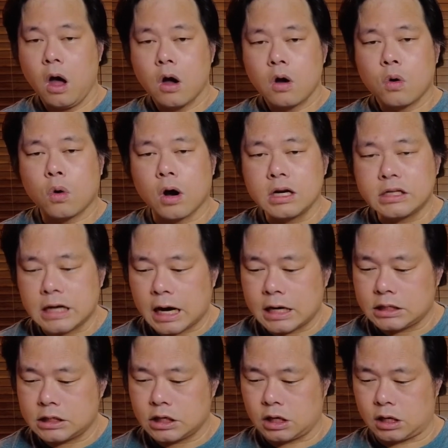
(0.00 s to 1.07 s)
"Great
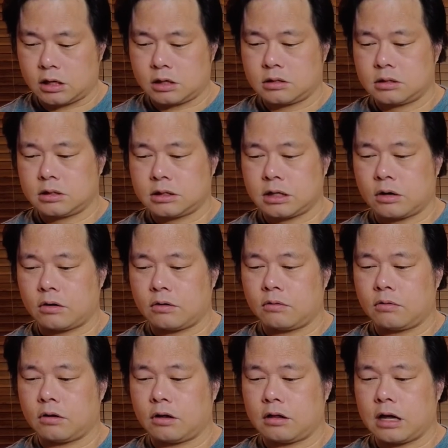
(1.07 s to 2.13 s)
idea," said
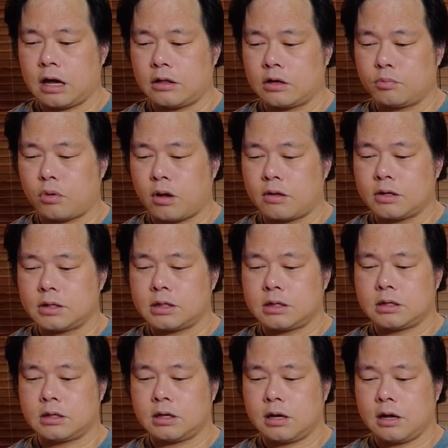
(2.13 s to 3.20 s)
the other brothers.
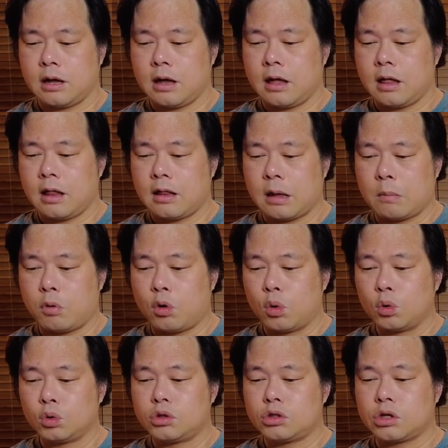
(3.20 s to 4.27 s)
They
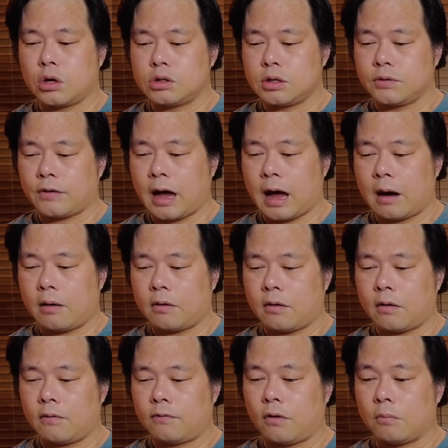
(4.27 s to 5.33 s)
pulled Joseph out
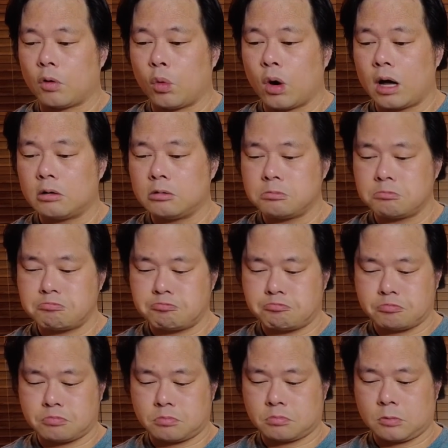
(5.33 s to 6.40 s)
from the well.
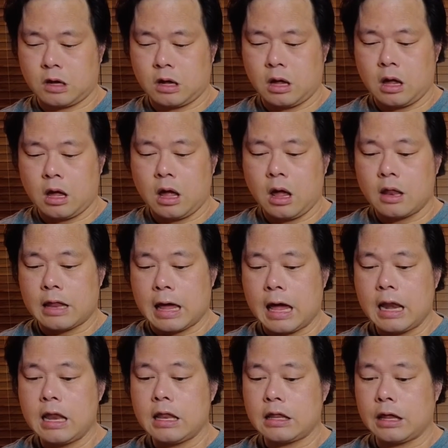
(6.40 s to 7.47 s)

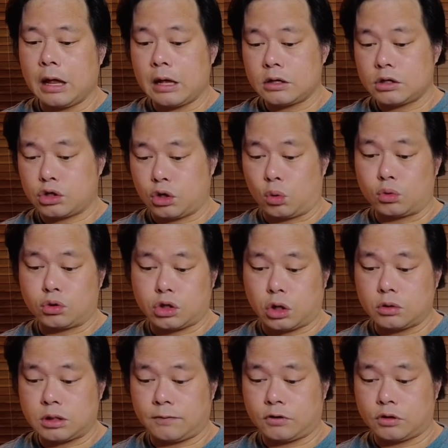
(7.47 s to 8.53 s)
Then they sold
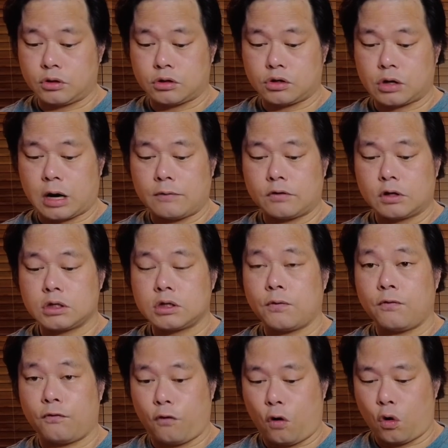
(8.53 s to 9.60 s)
Joseph to the travelers
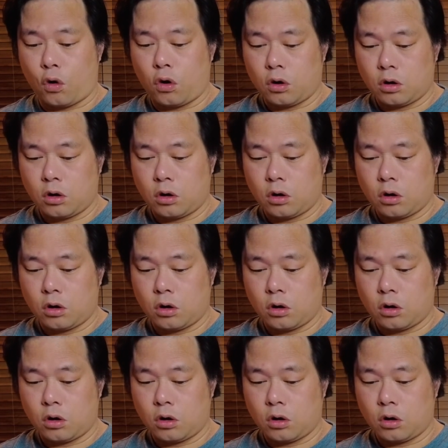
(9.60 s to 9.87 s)
for